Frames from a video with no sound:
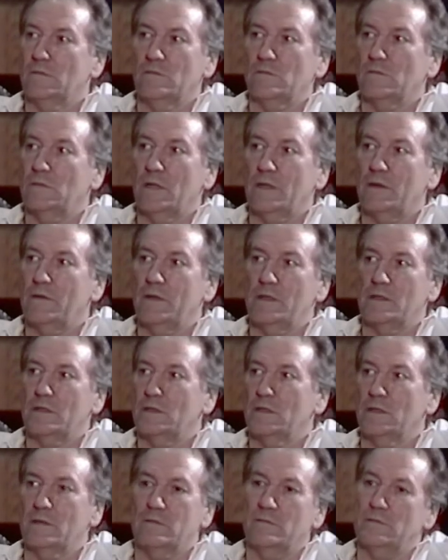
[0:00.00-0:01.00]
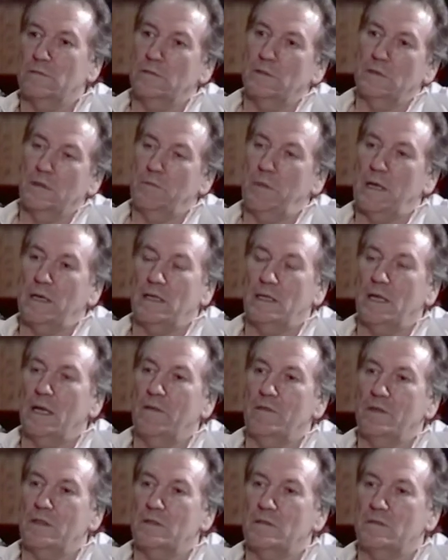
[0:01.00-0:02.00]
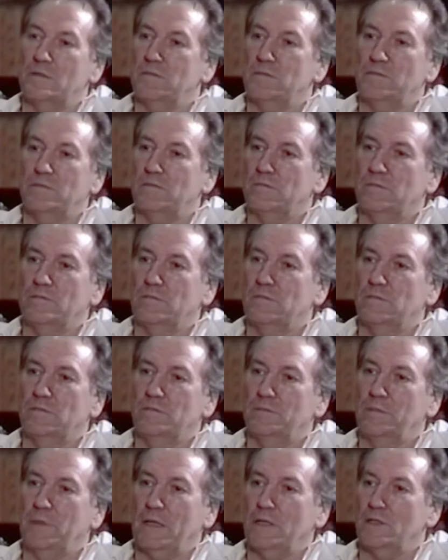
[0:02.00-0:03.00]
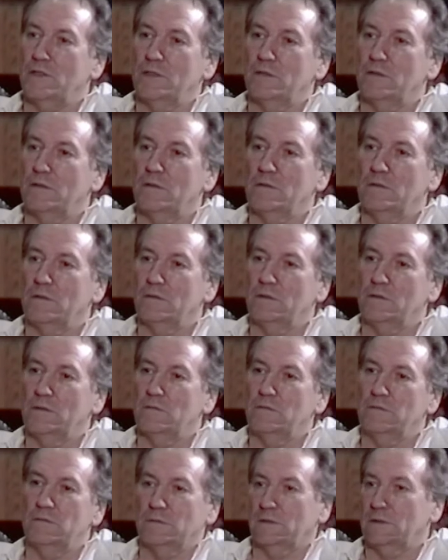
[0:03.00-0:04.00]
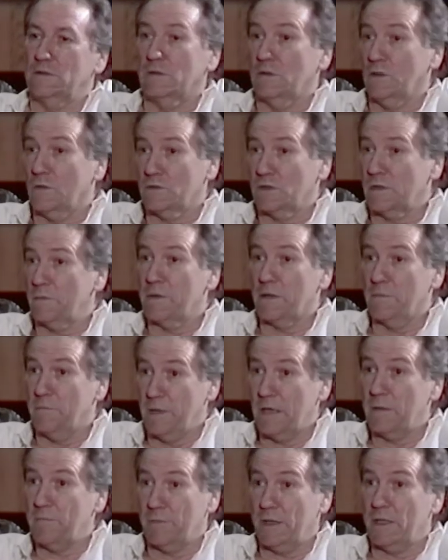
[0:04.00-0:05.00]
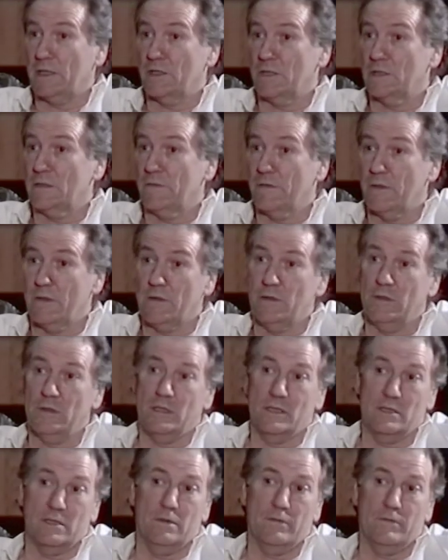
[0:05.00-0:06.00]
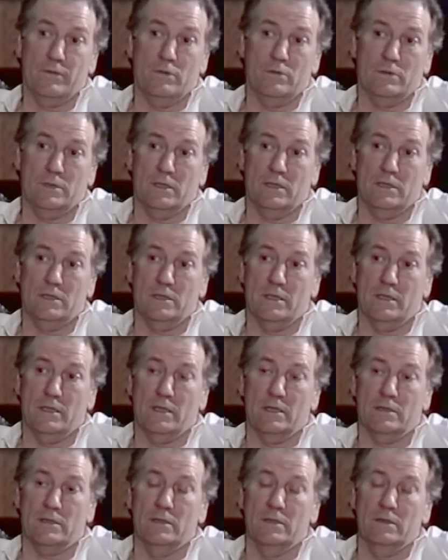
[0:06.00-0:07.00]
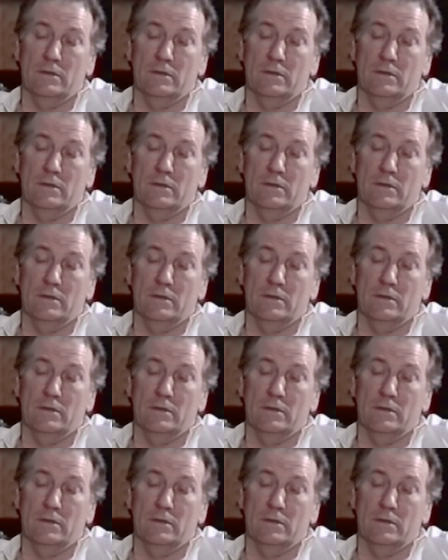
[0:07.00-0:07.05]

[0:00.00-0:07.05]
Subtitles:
whether it's a Bette Davis picture or some of the big pictures of the 30s and the 40s and things,